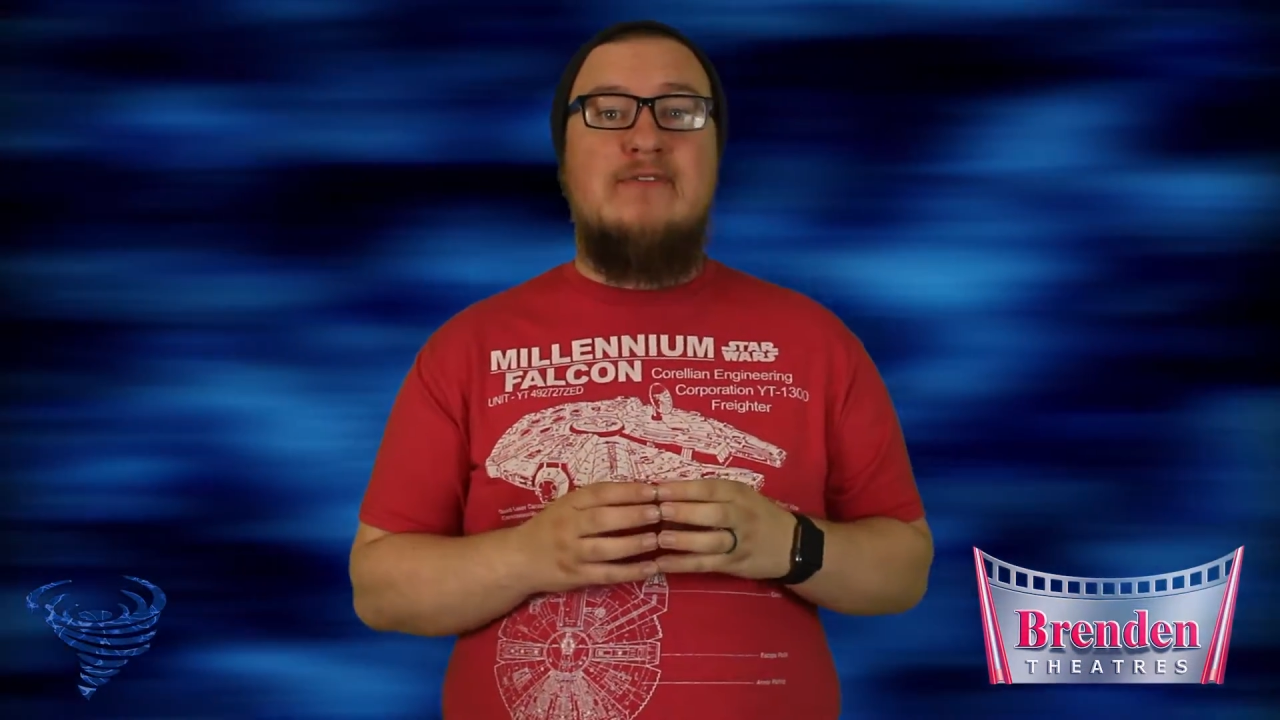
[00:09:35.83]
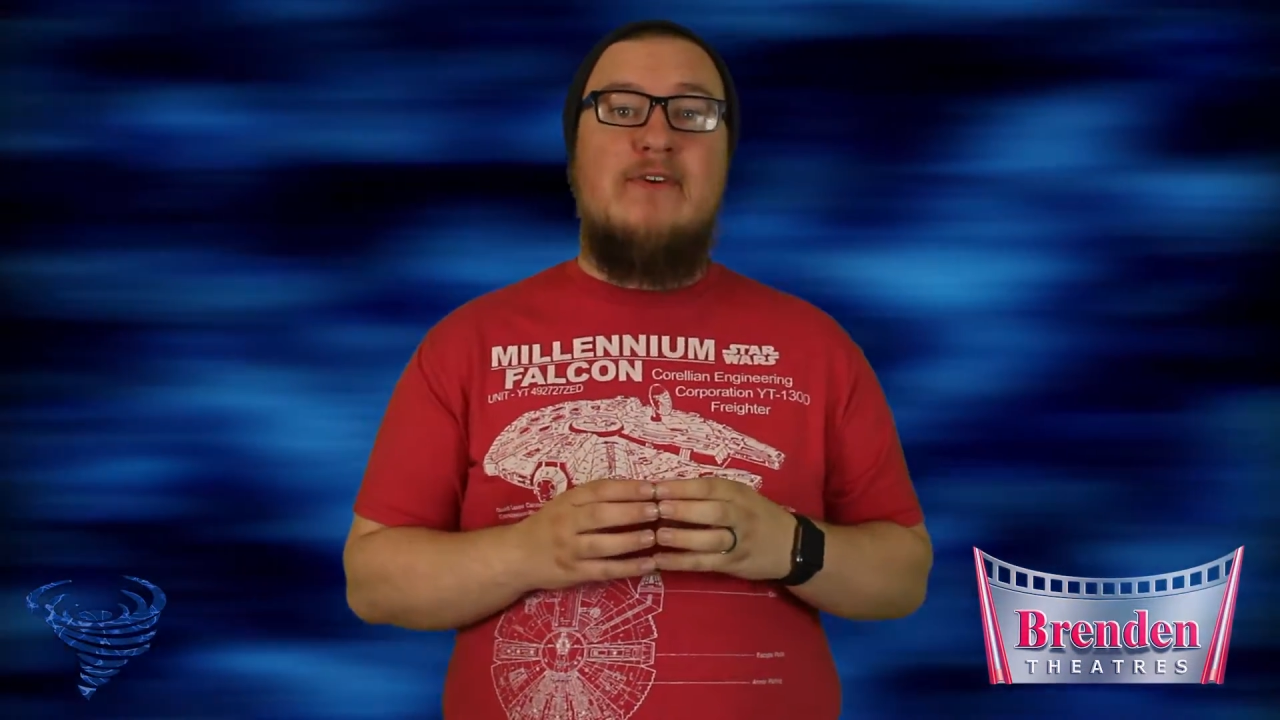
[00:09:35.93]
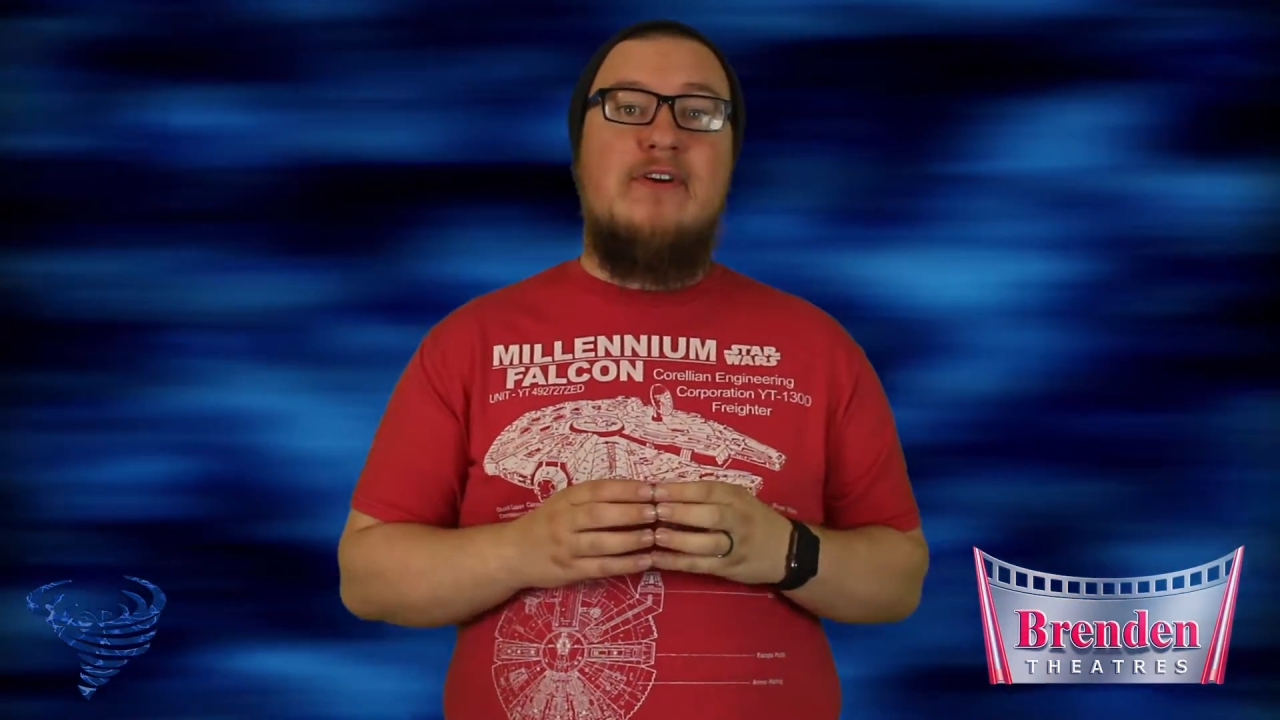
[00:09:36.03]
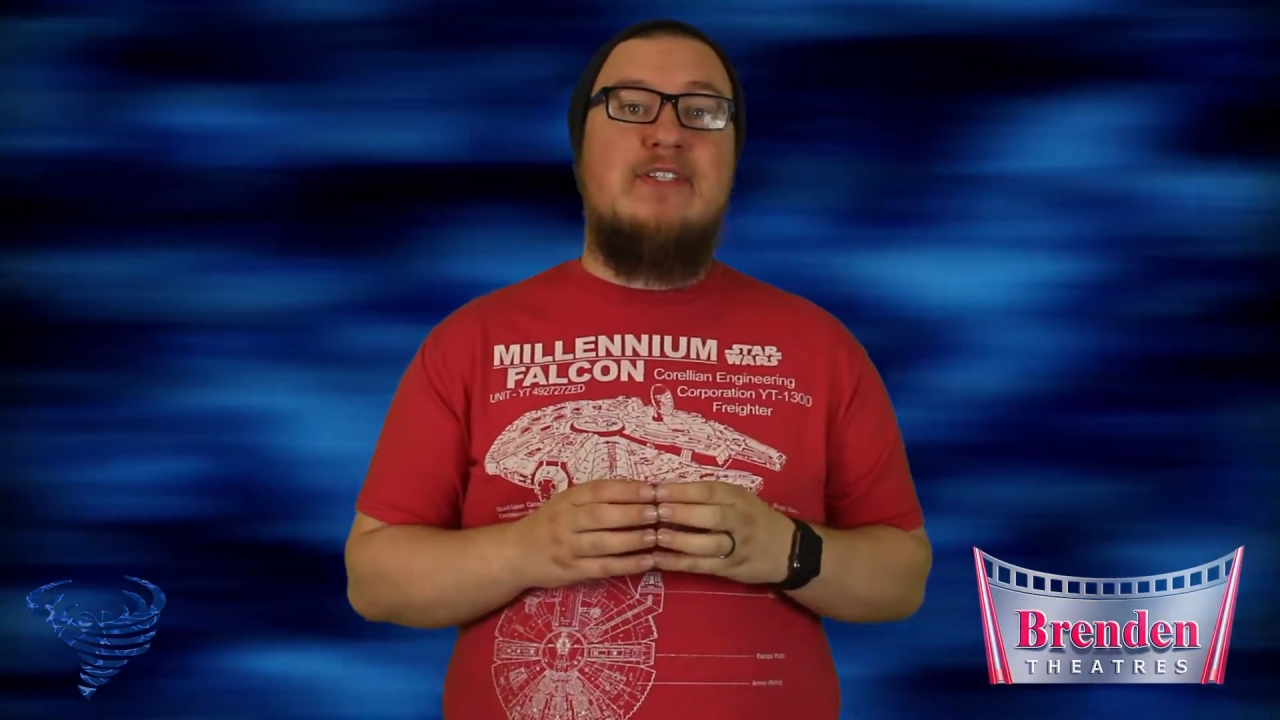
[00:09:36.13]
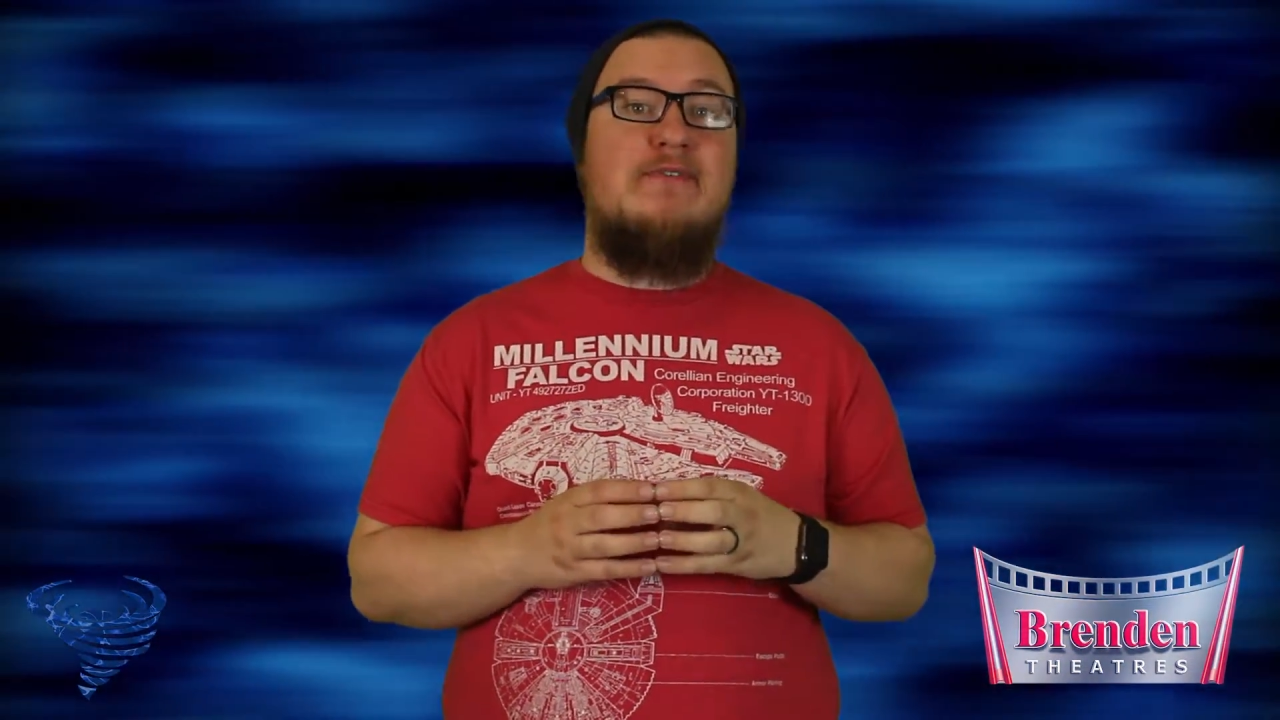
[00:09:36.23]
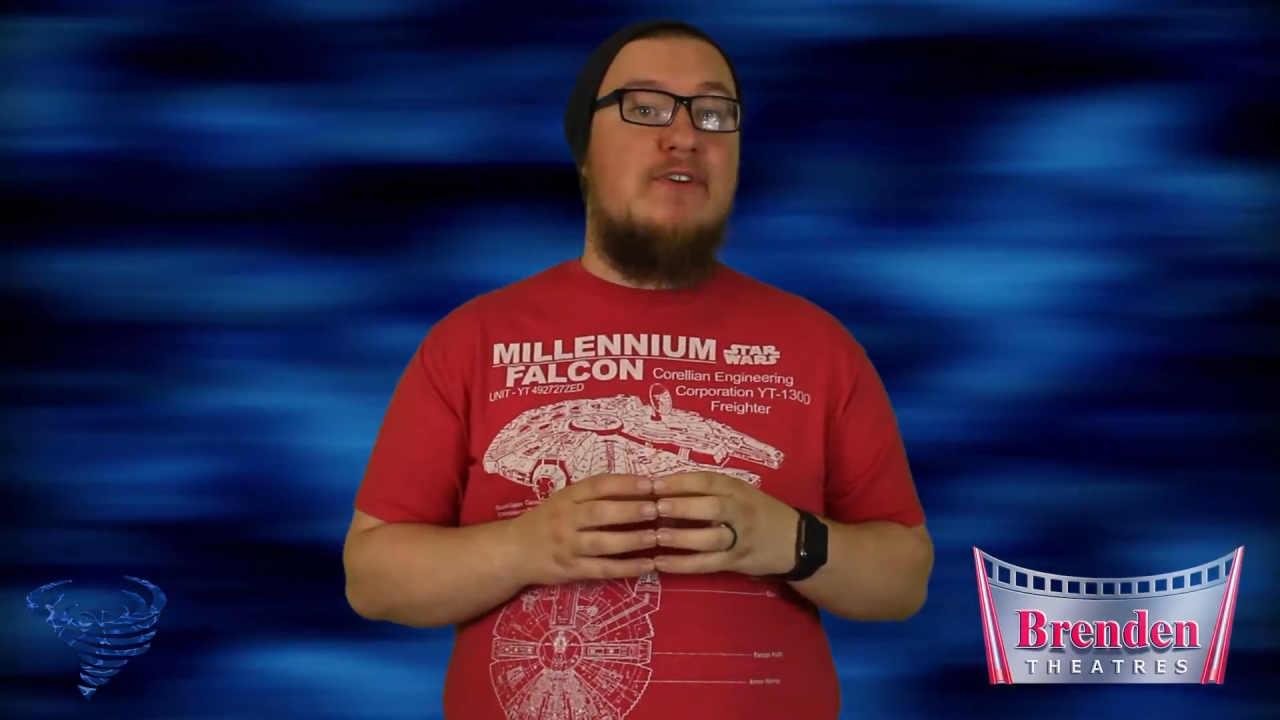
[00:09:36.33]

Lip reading: as far as the